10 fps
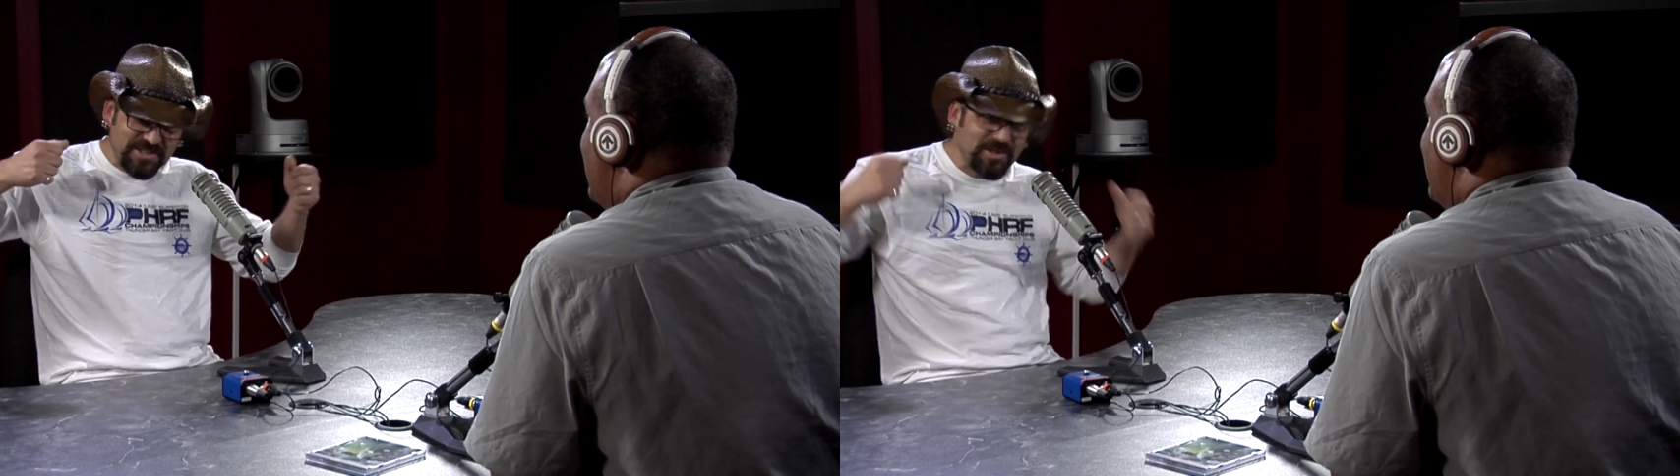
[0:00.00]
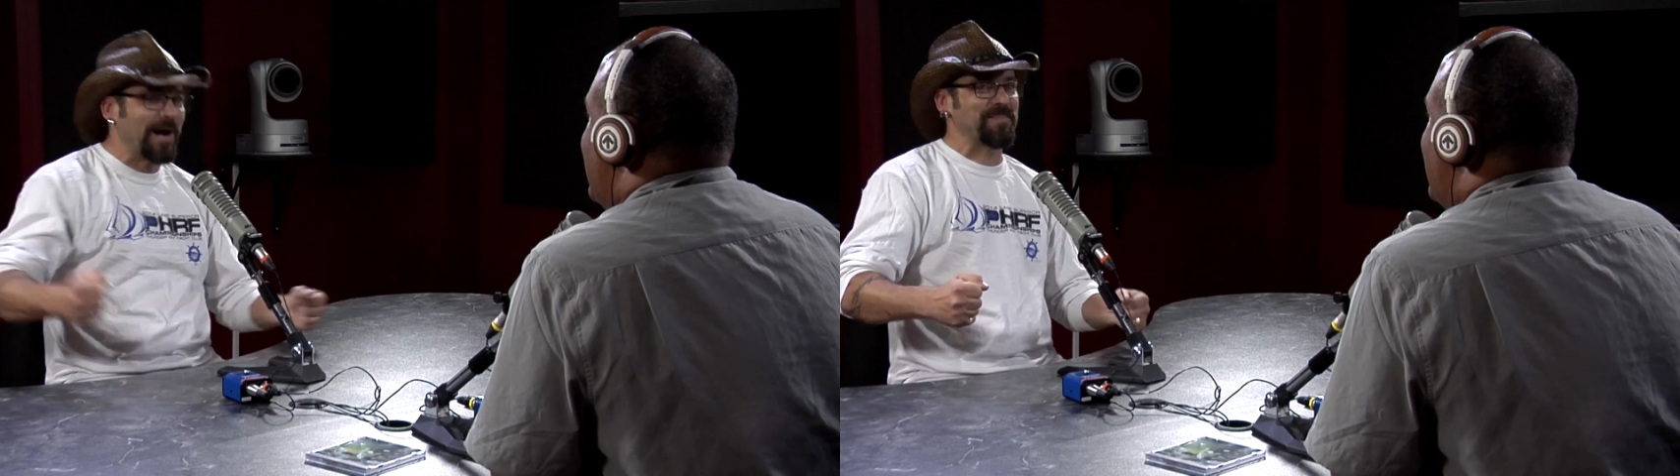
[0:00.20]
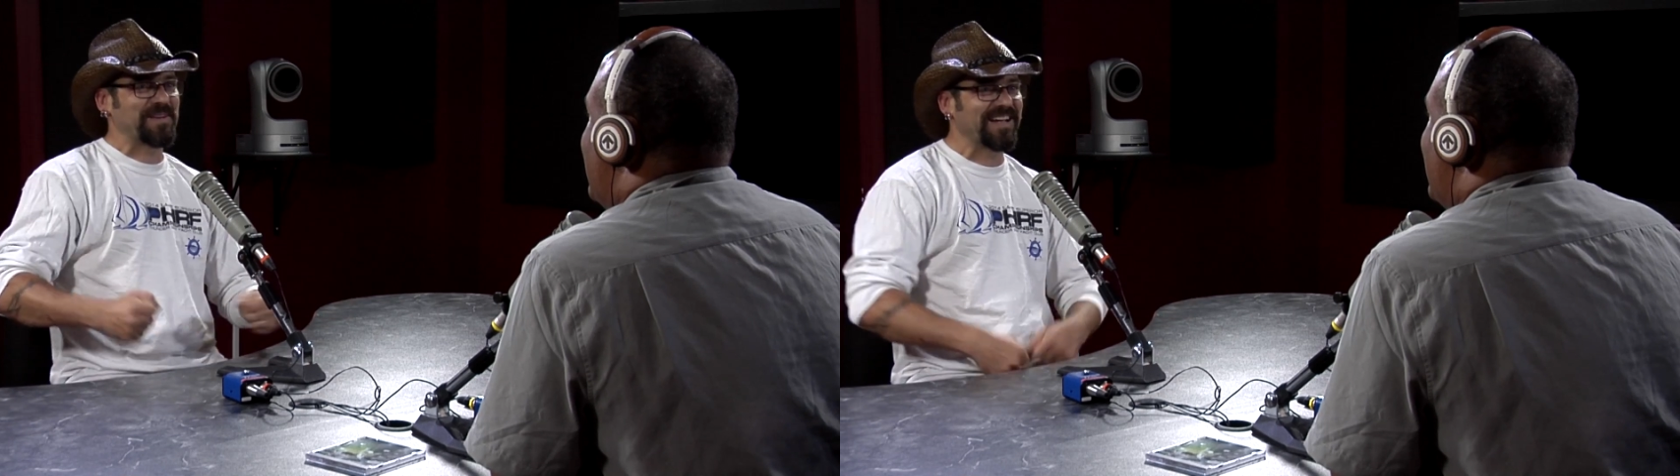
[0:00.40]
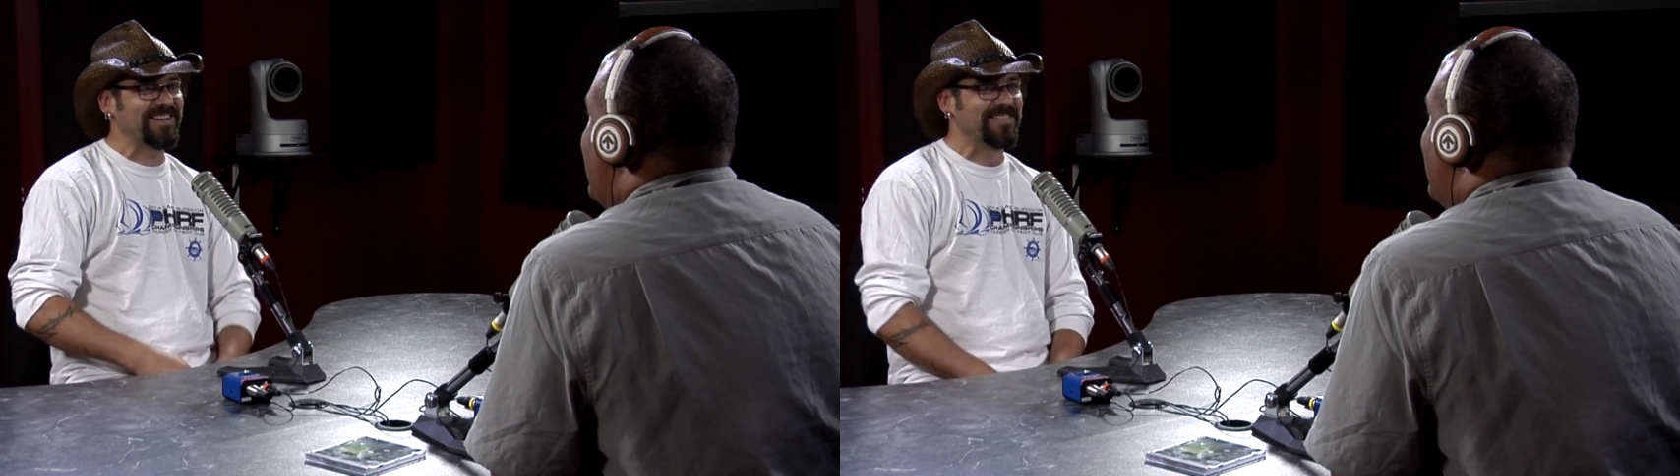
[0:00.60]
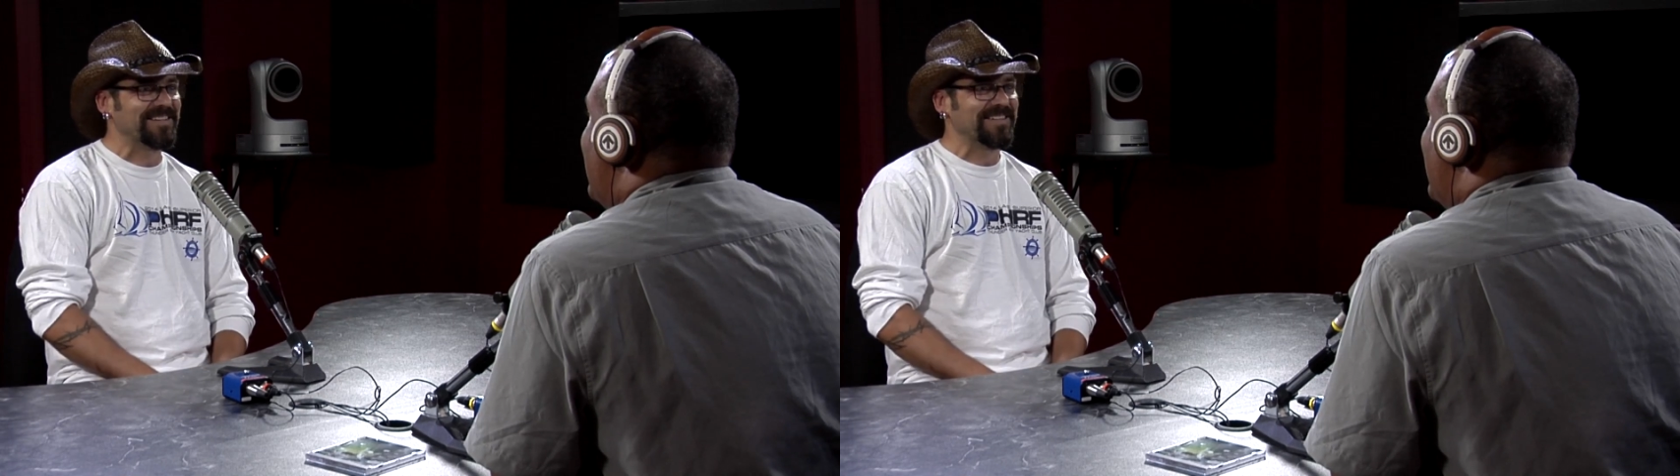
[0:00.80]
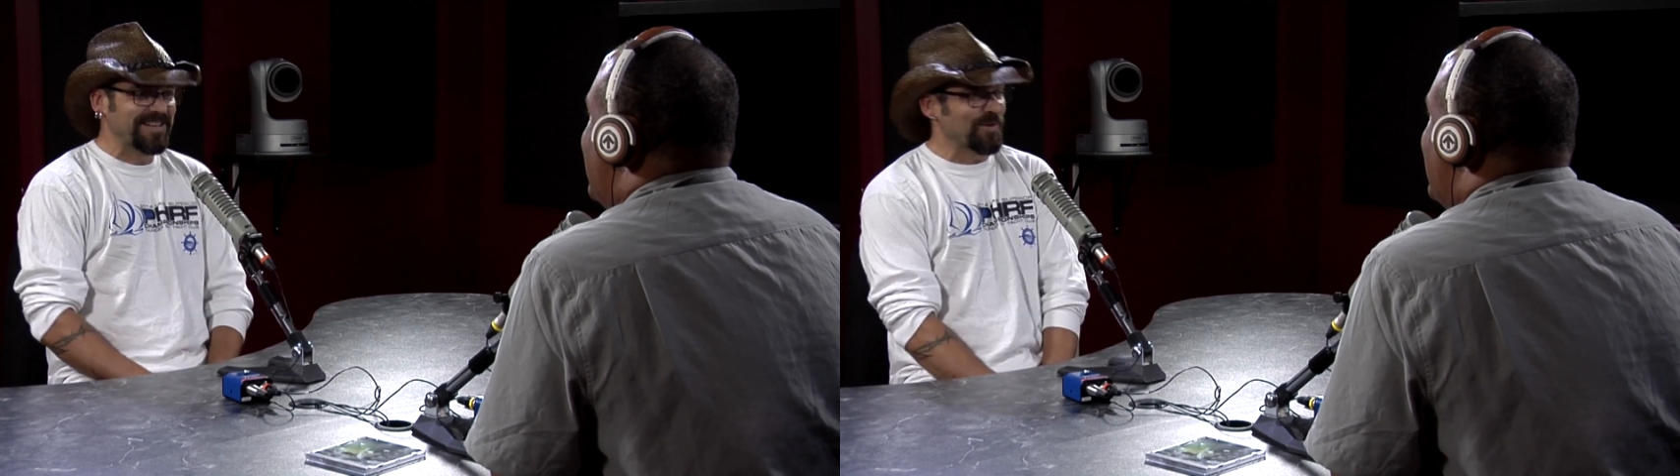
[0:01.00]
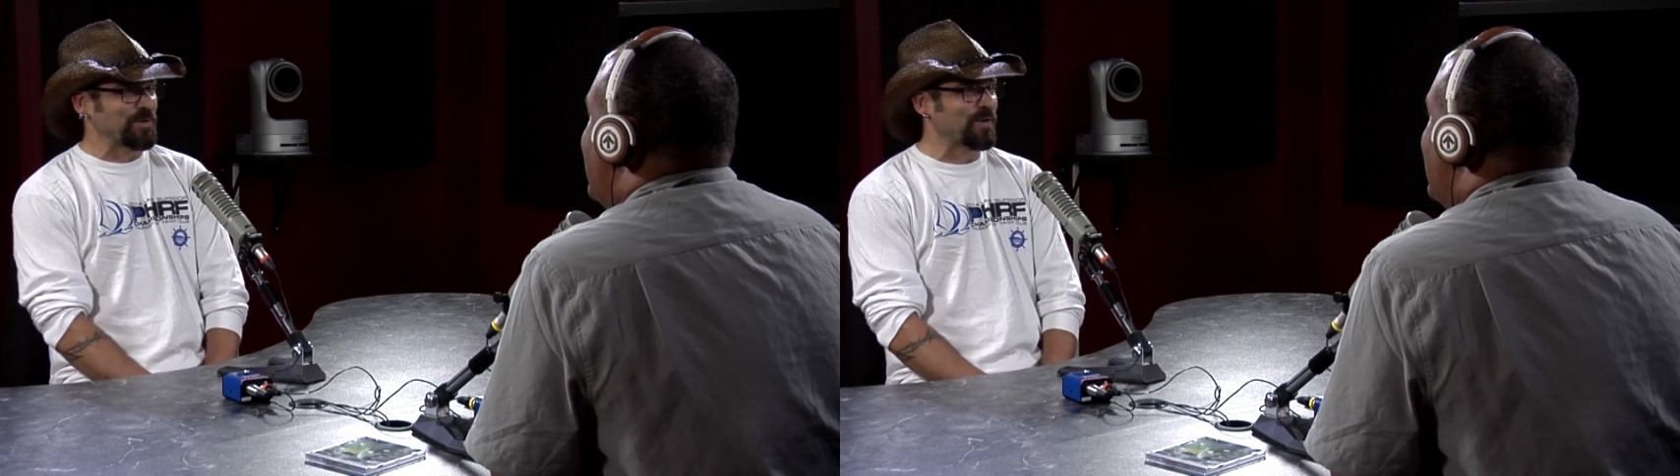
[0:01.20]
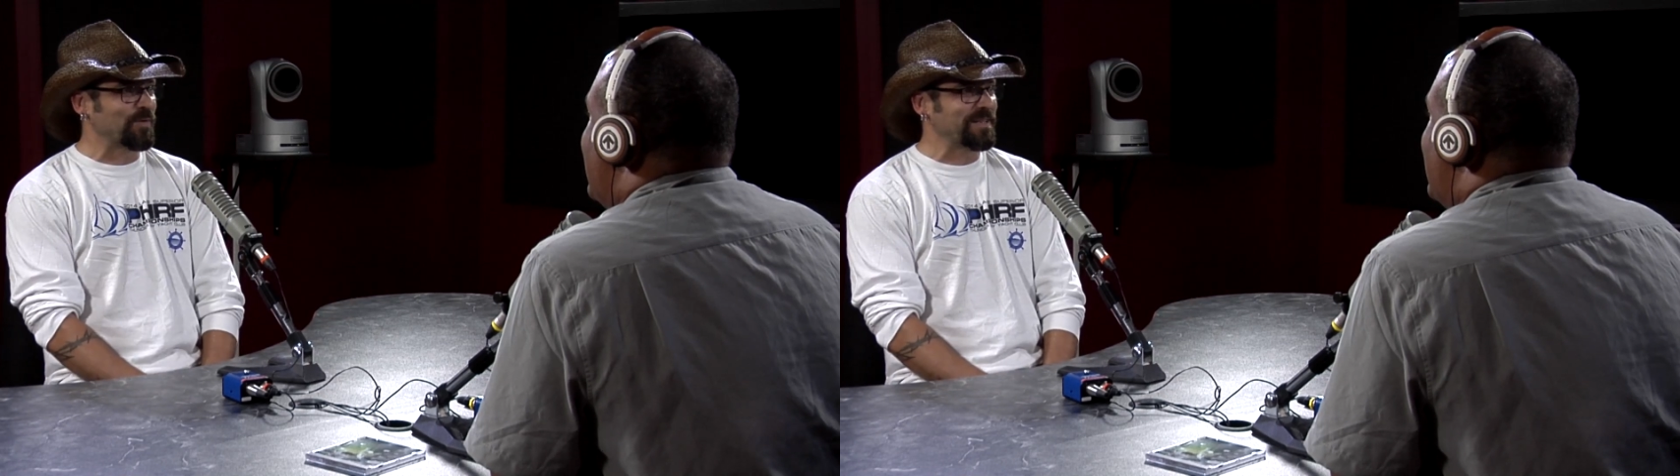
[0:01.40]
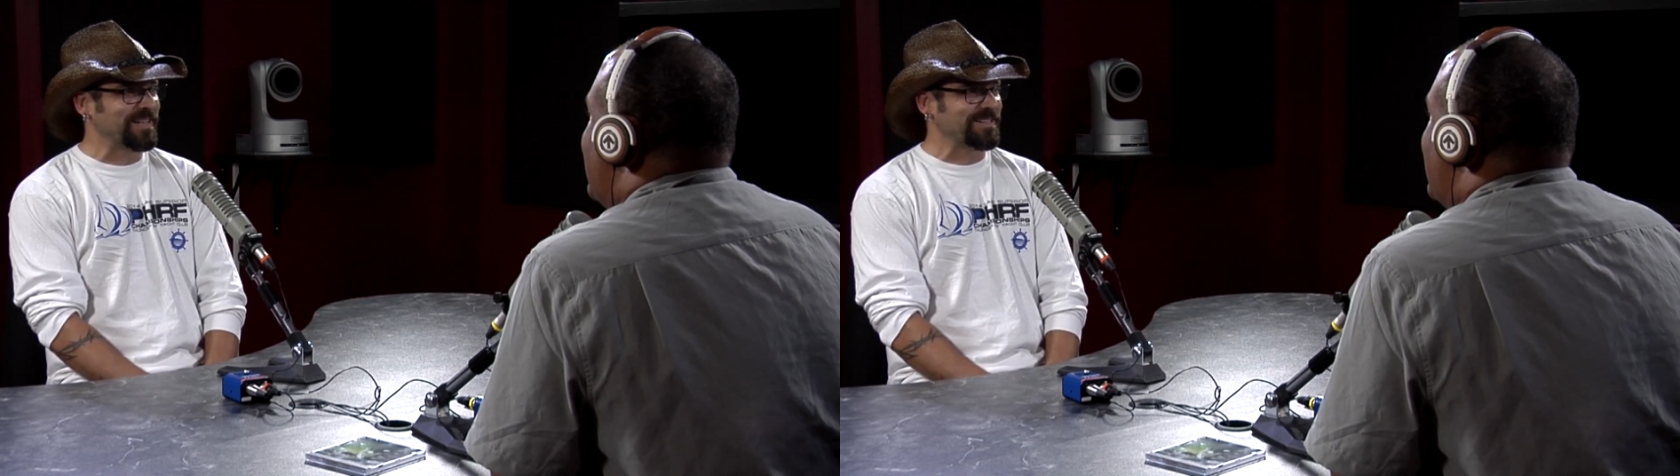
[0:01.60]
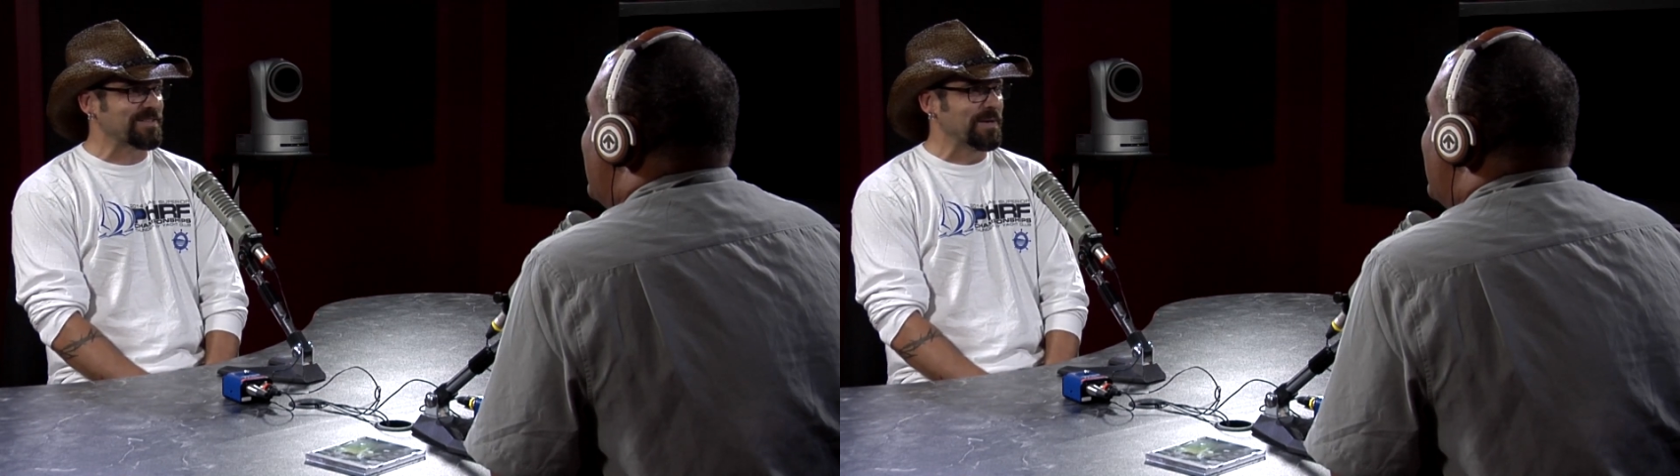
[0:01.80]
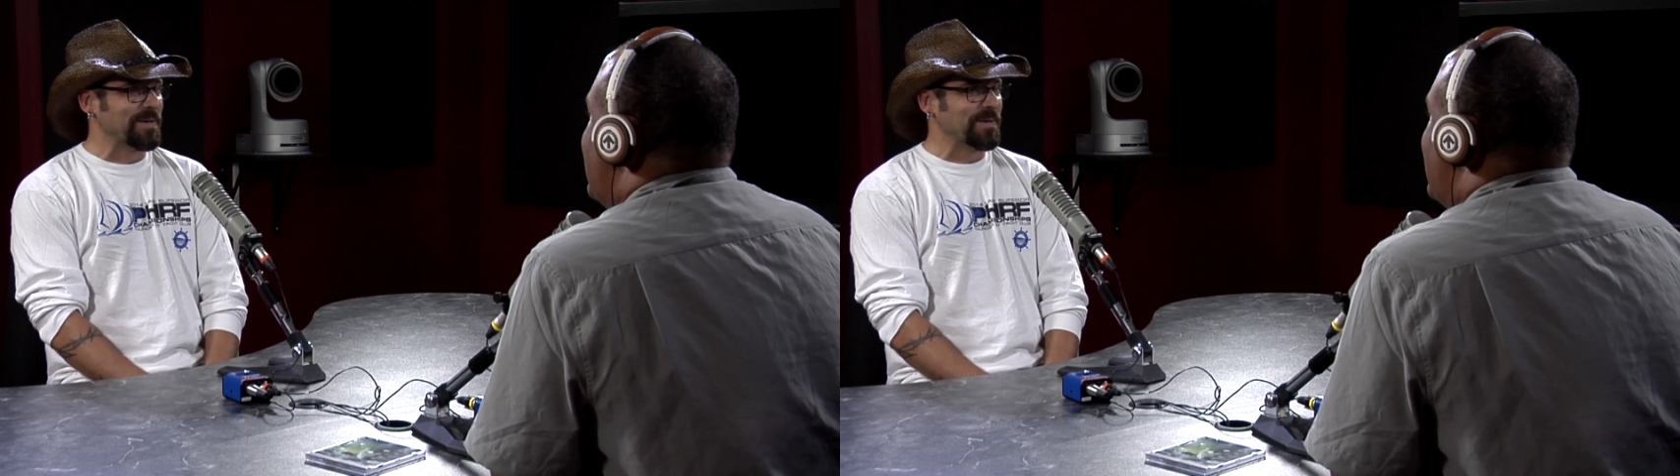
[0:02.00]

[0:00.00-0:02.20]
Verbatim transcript: stopped dead and looked over at me like this.